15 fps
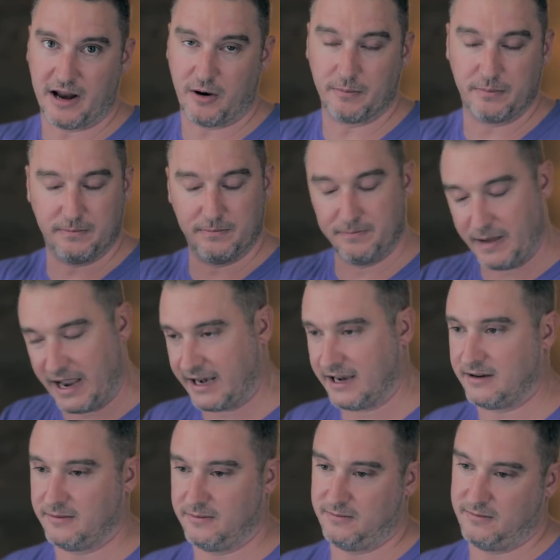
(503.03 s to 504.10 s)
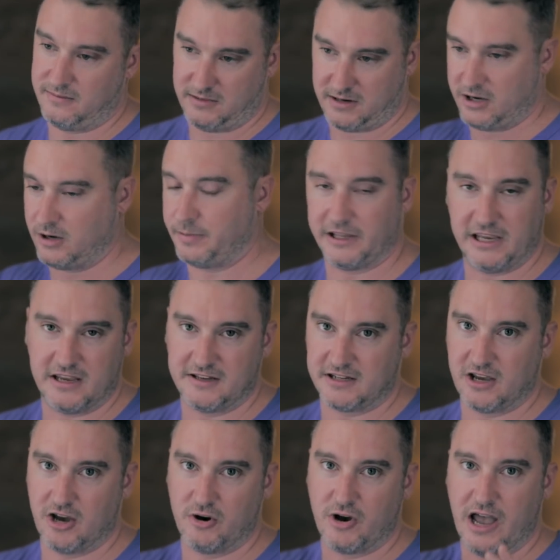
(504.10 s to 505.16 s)
Now, back a couple of years
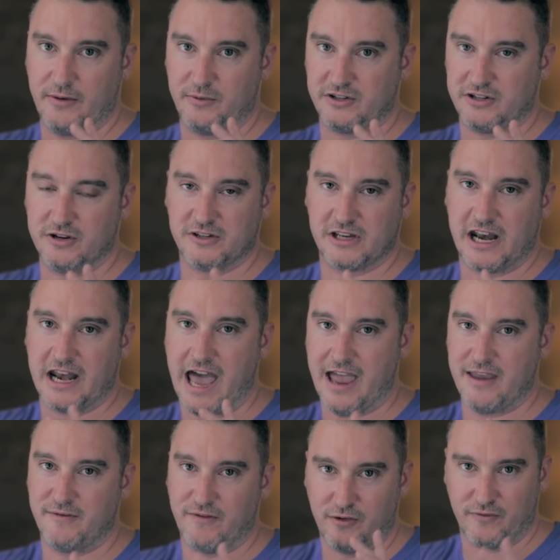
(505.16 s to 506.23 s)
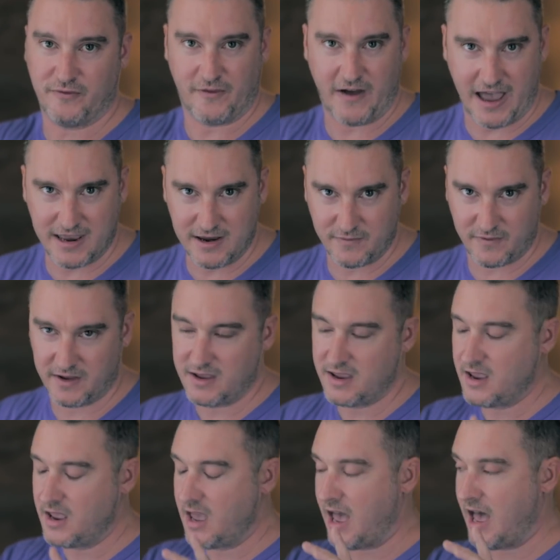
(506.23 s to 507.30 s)
ago, I was using an iPhone 5,
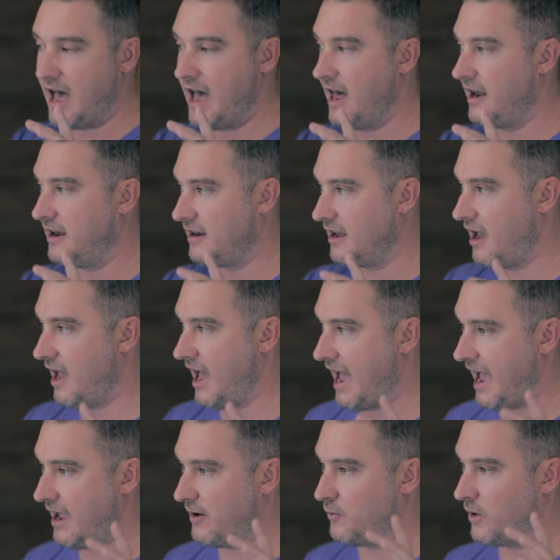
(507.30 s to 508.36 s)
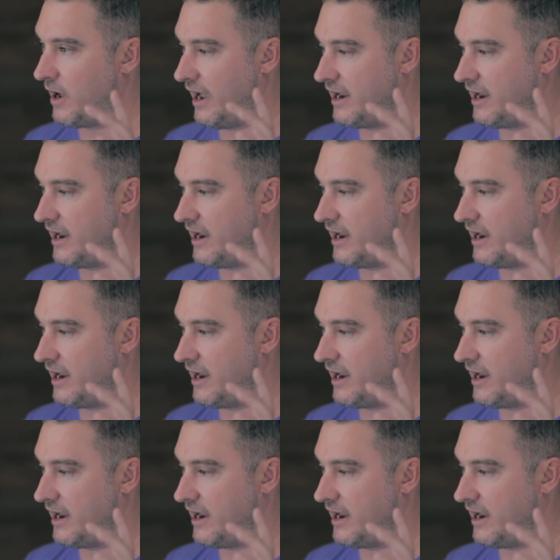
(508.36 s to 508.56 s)
and I